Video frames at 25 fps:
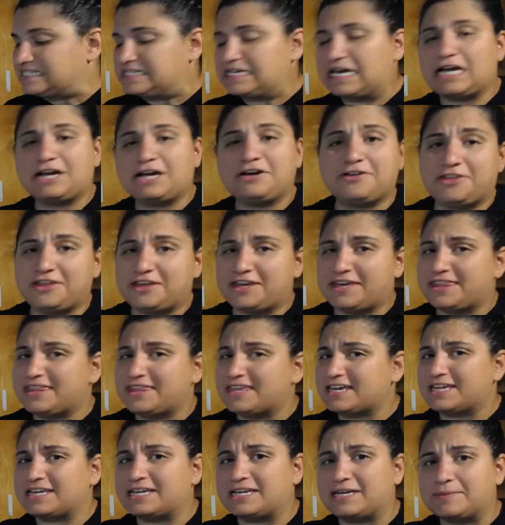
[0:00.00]
entire thing and
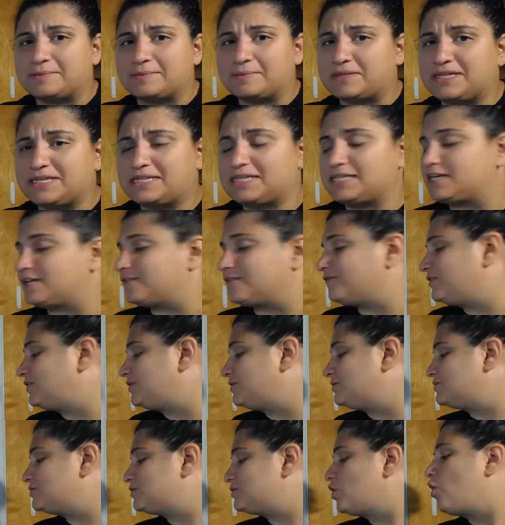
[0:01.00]
then getting completely
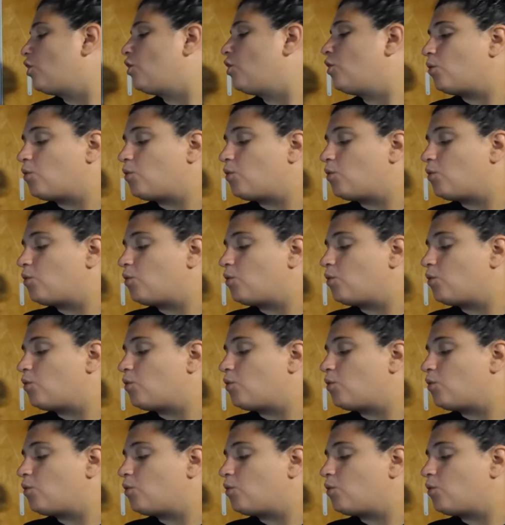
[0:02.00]
confused.